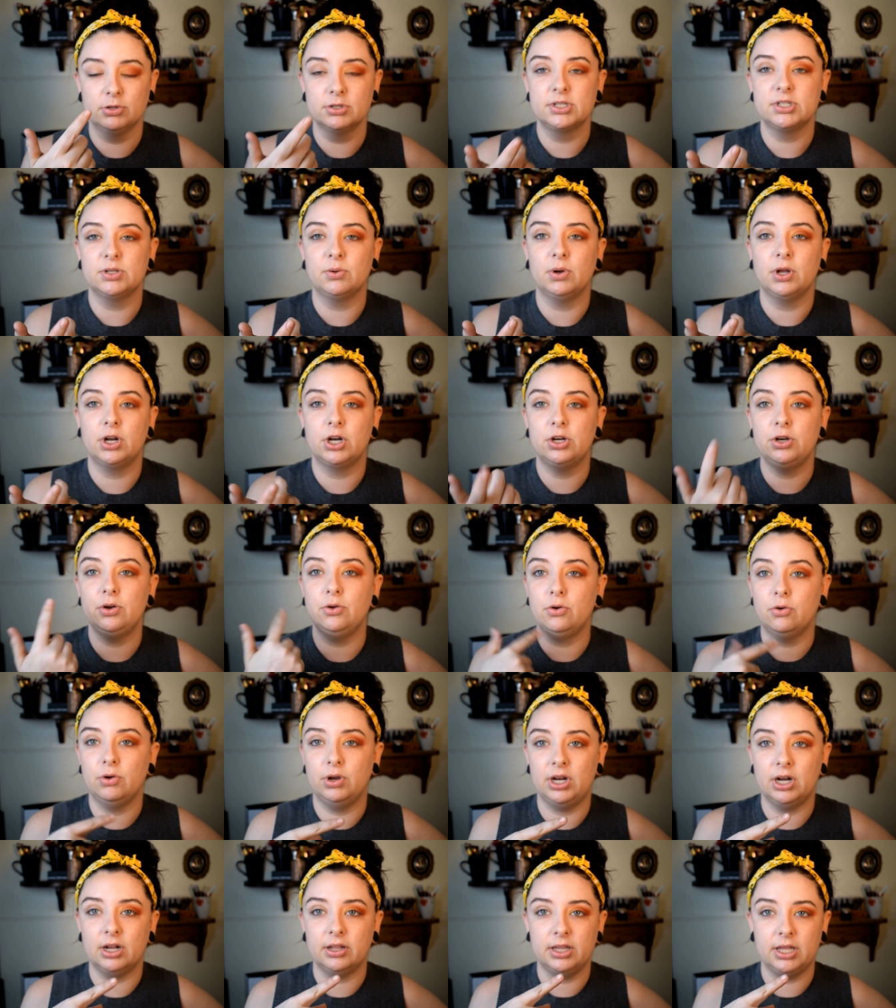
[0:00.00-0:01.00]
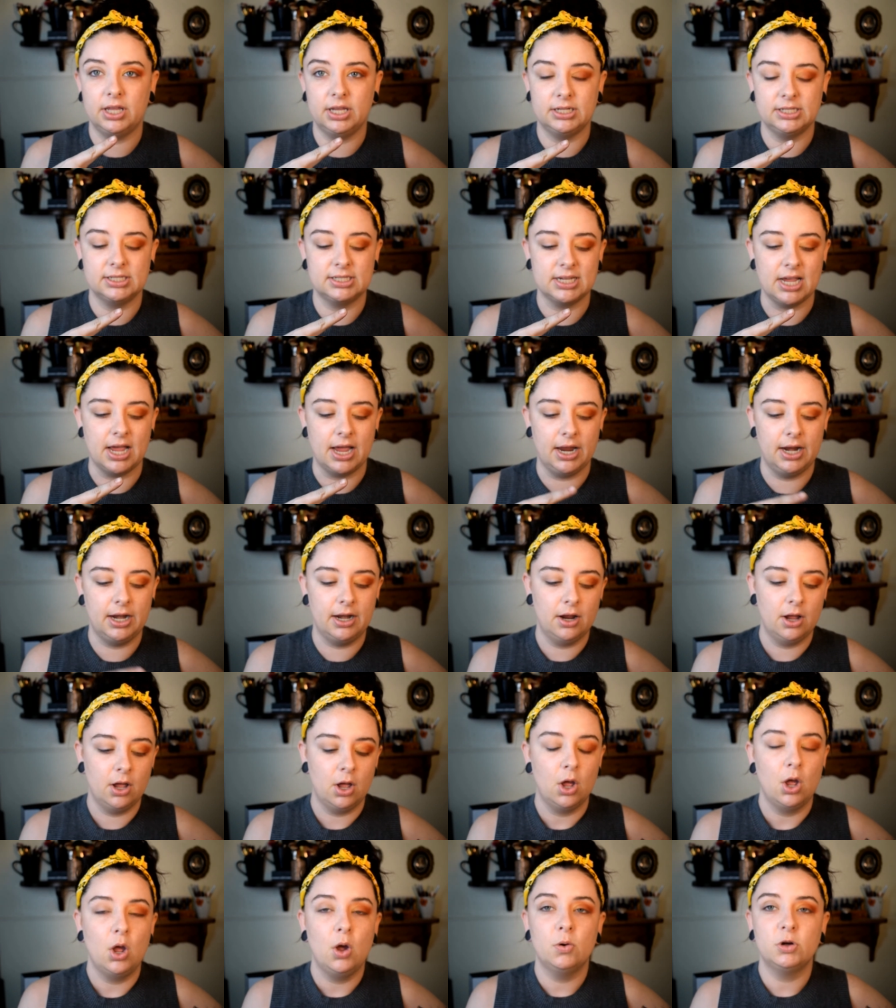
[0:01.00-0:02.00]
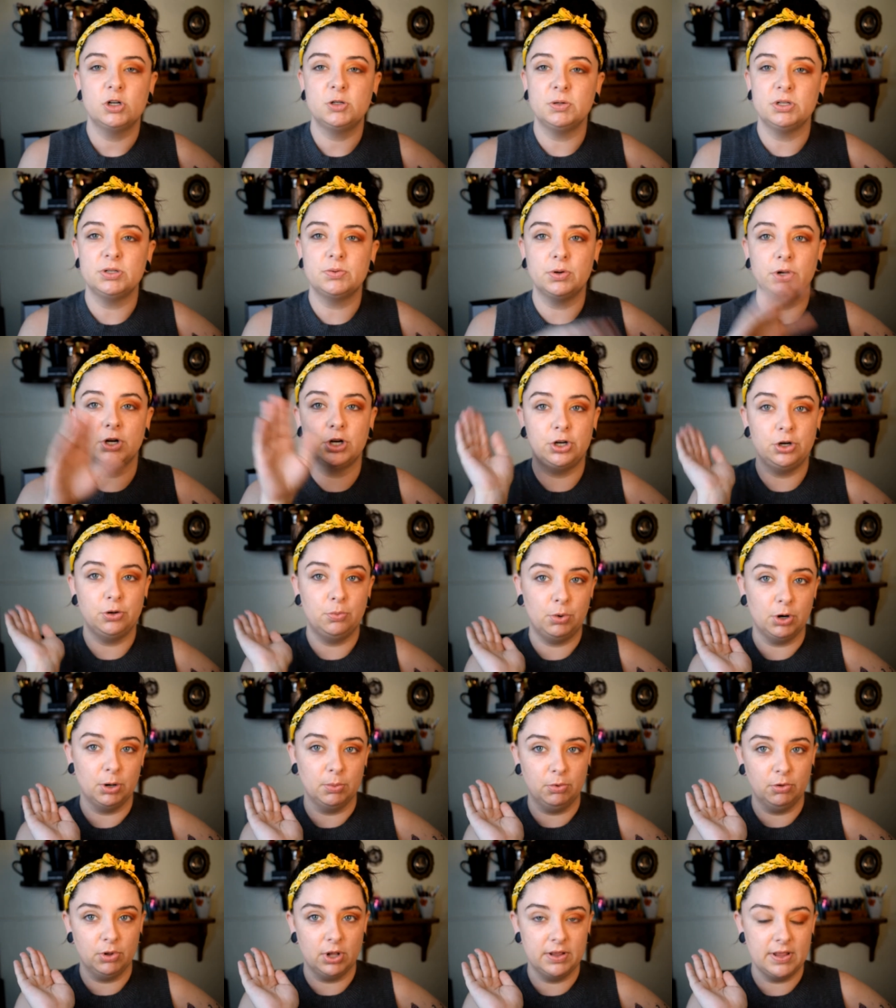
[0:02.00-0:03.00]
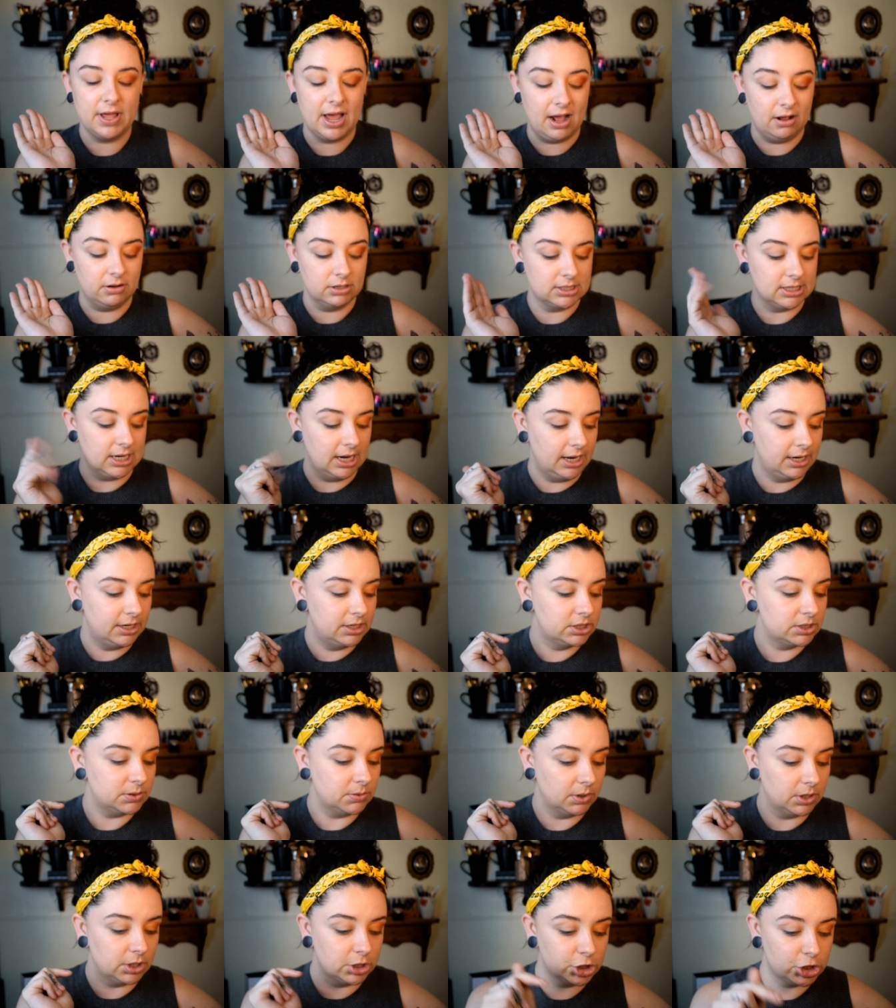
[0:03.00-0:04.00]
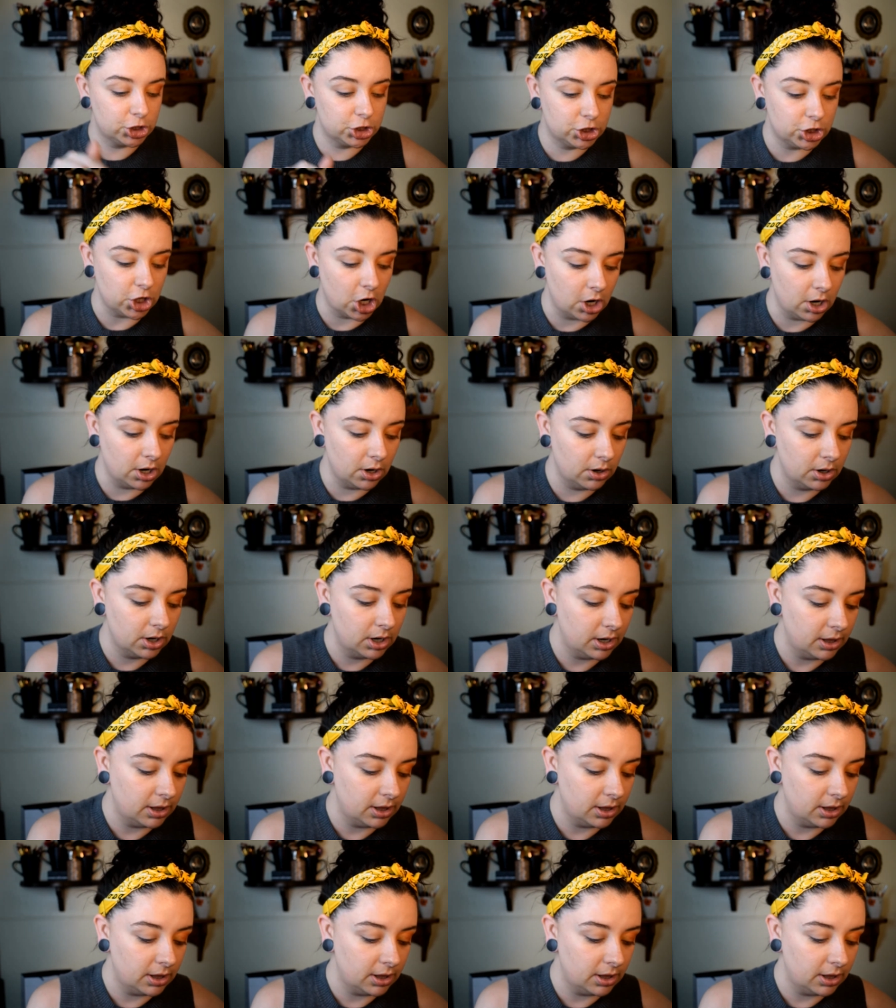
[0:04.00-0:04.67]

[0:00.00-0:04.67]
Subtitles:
So we're going to do green on the inside, which means we're going to do purple on the outside. So we're going to start